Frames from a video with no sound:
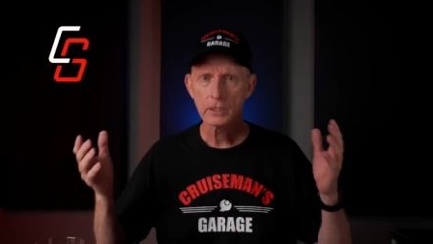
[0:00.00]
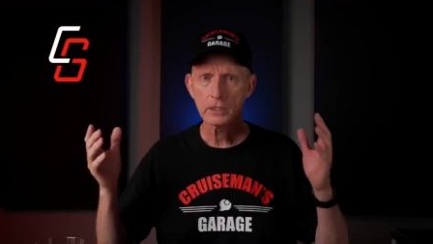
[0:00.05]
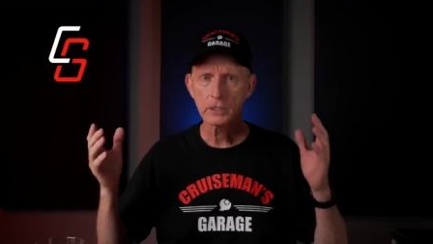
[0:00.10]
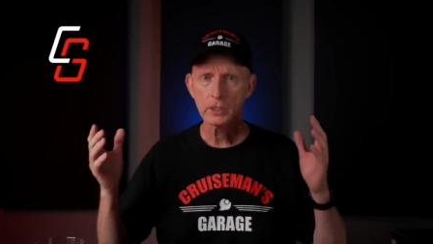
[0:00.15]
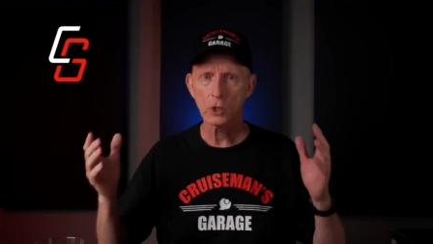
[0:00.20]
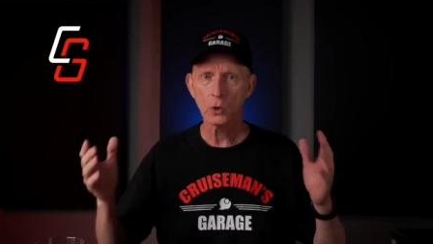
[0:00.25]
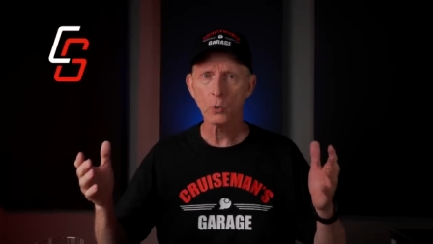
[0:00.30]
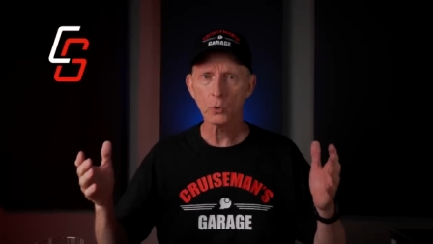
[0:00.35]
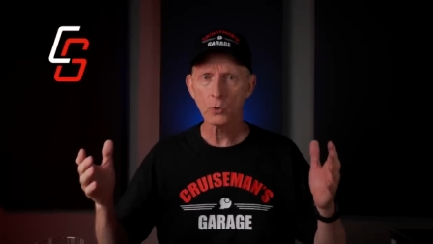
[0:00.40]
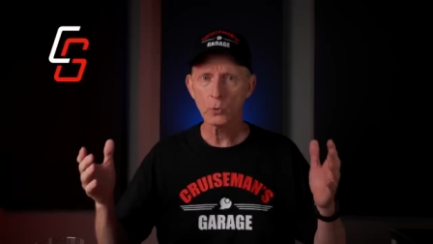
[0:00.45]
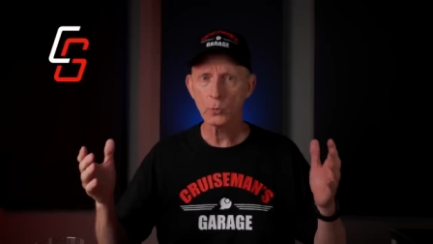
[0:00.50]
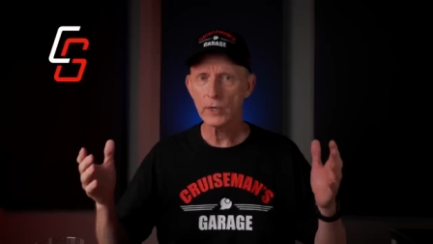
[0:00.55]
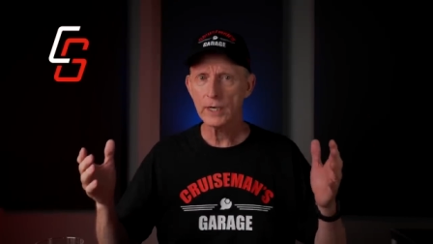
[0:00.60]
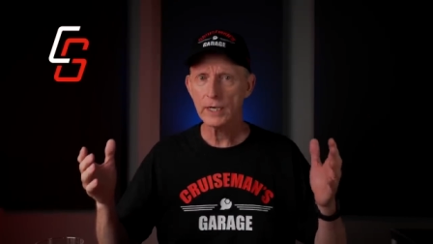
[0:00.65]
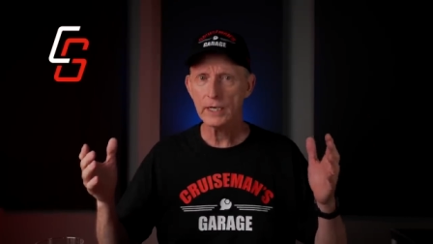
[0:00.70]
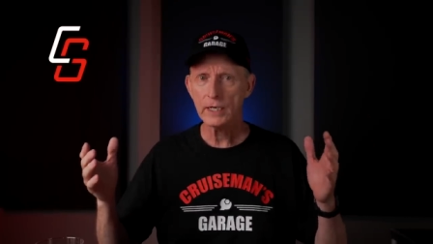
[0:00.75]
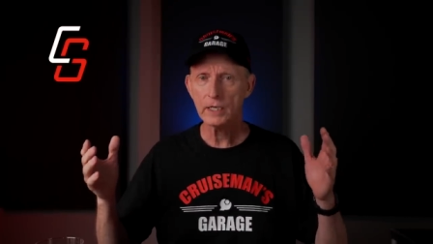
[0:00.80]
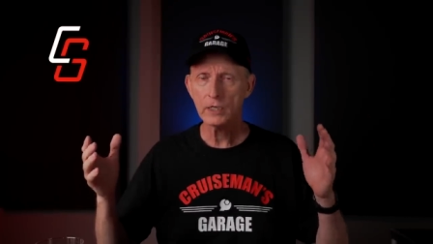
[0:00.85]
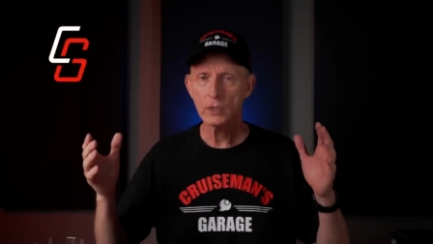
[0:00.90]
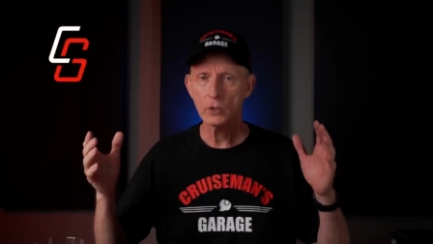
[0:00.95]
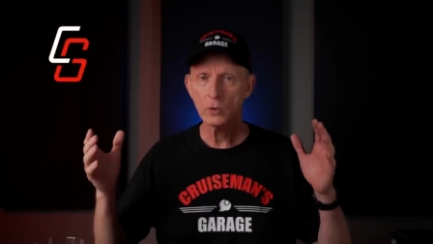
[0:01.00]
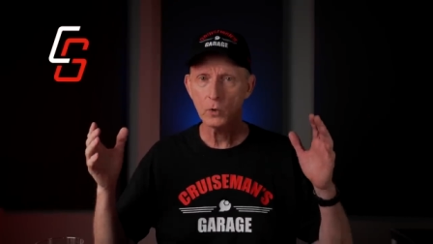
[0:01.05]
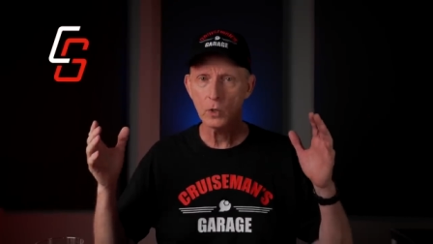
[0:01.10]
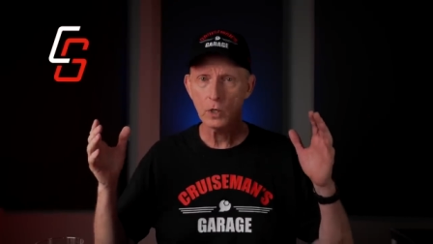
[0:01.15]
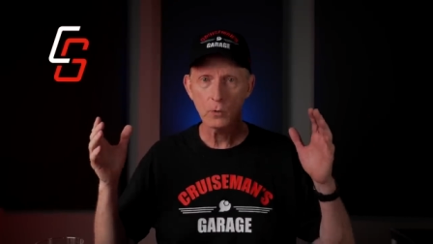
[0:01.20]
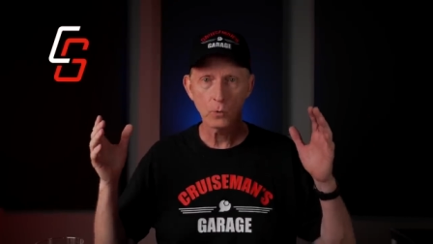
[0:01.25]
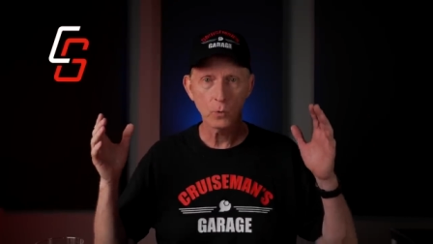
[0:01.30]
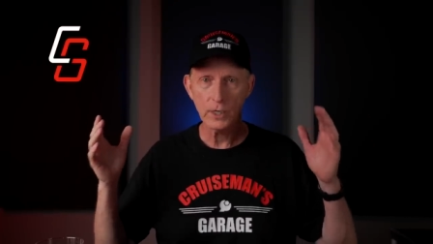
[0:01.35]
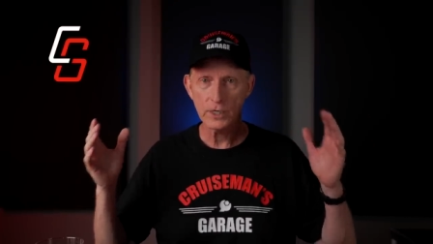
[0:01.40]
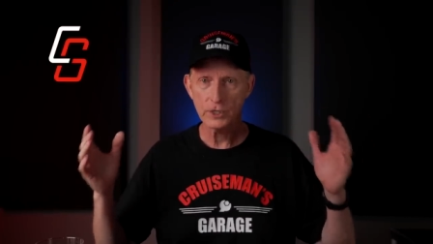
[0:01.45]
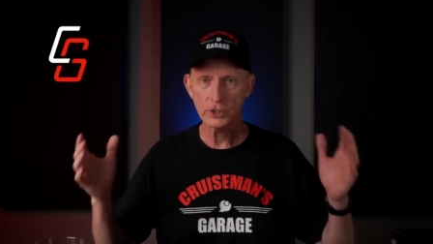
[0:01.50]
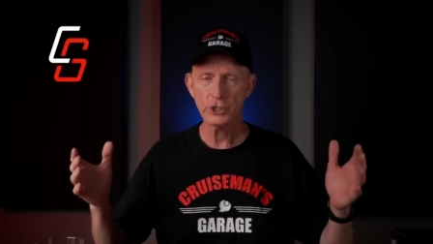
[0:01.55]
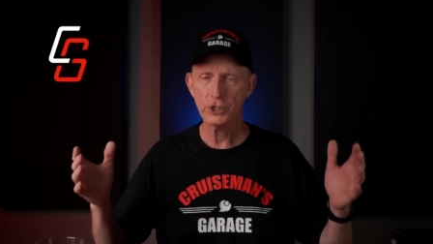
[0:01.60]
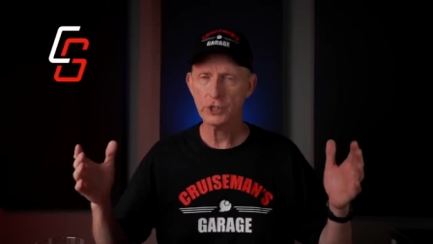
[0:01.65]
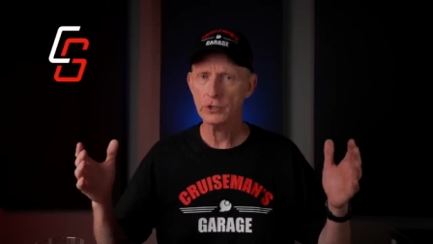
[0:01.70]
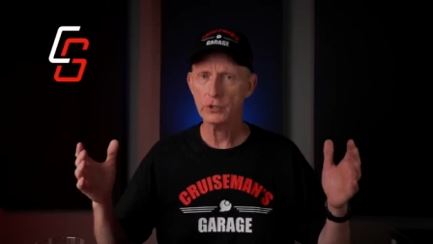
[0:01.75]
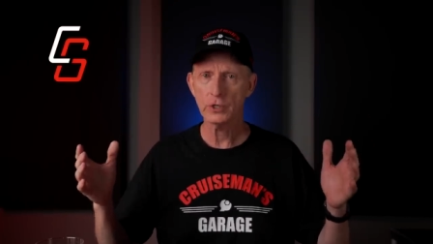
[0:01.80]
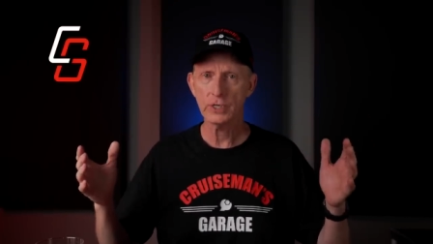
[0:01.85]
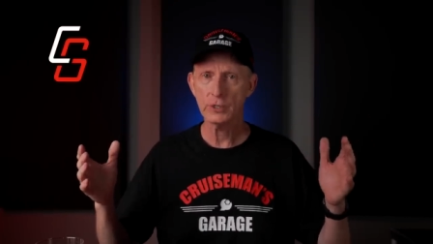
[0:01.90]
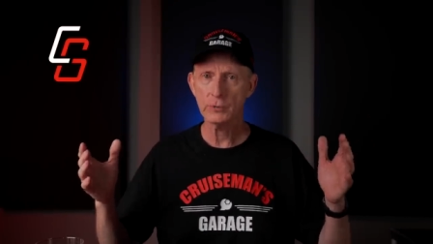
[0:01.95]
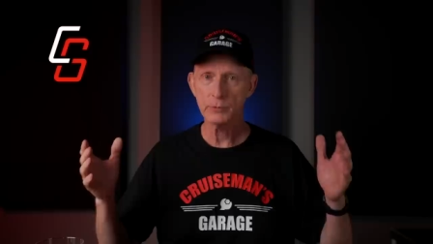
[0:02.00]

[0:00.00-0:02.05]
Goldwing windshield.